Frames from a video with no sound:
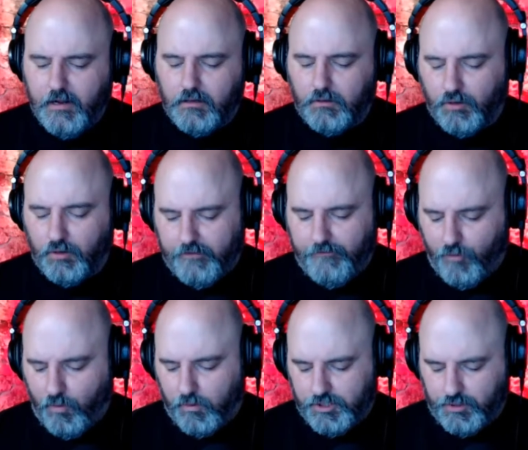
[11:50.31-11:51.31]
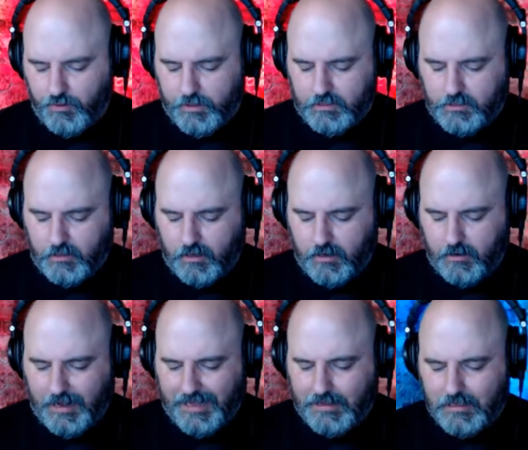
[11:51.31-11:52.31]
looking forward to it.
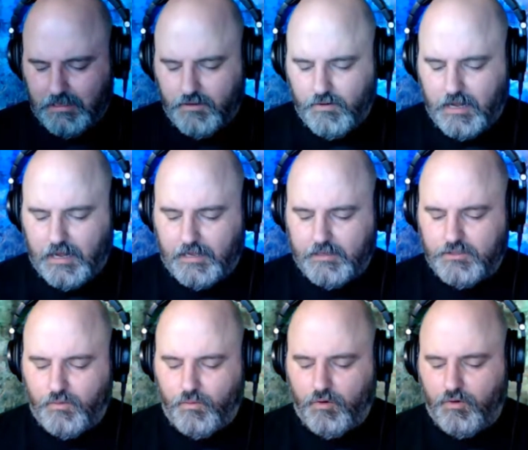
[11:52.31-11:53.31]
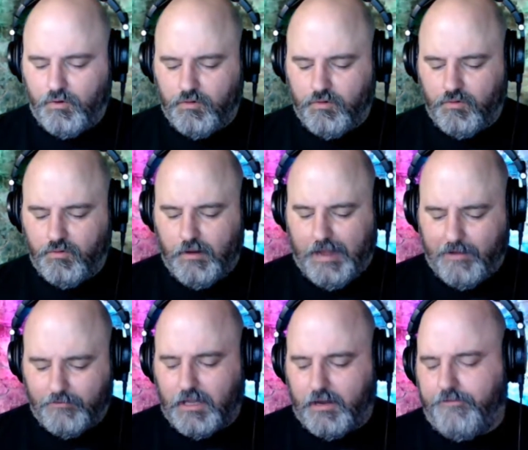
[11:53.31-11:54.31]
I think you guys will
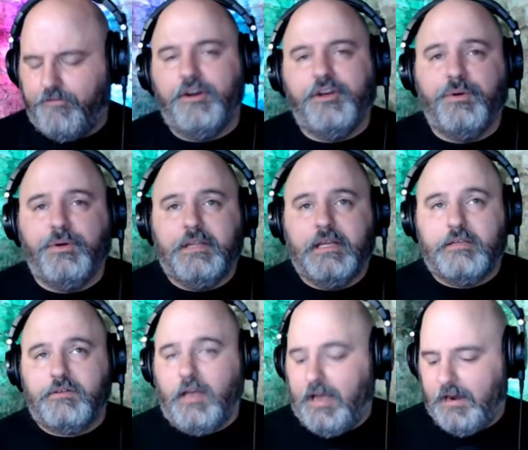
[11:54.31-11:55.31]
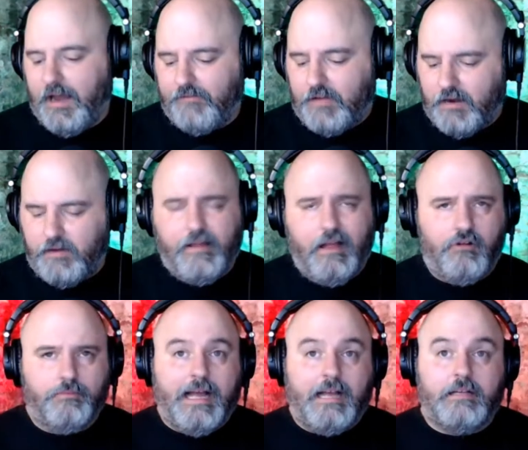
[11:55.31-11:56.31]
have a lot of fun doing this. And I've kind of
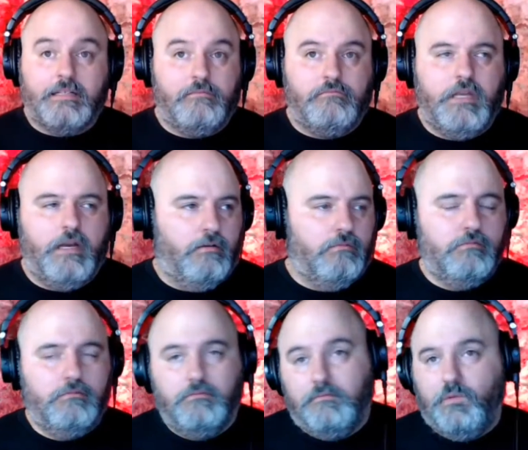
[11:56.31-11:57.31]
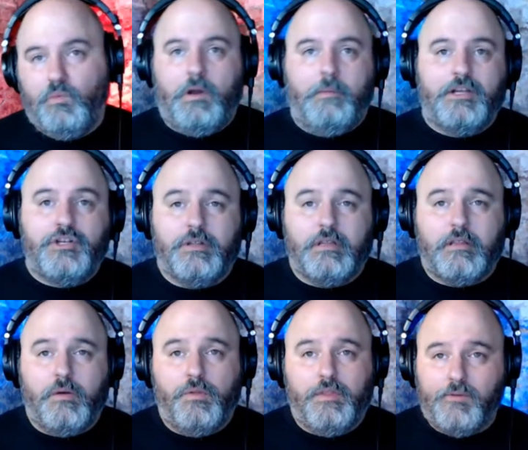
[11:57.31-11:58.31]
held back because I want to make sure that
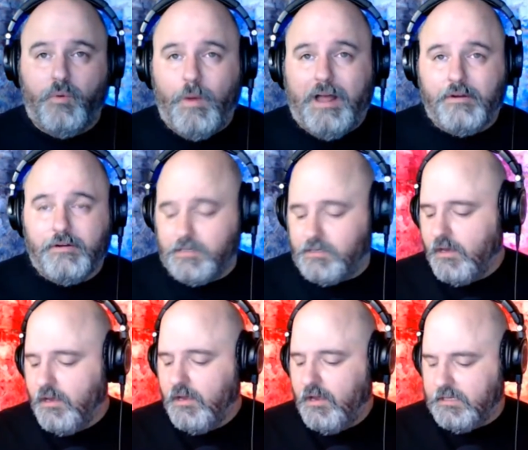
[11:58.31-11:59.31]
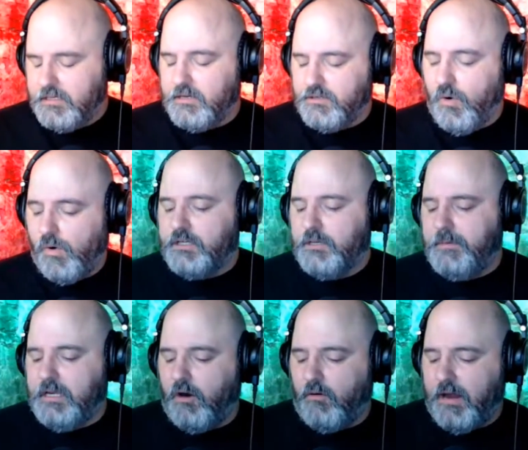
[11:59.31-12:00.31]
the weather is going to
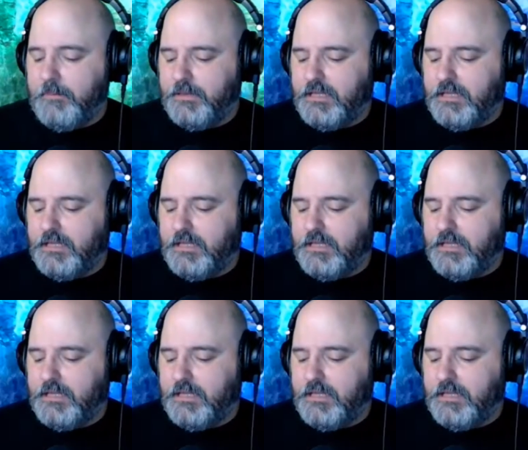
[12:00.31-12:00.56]
be all right, but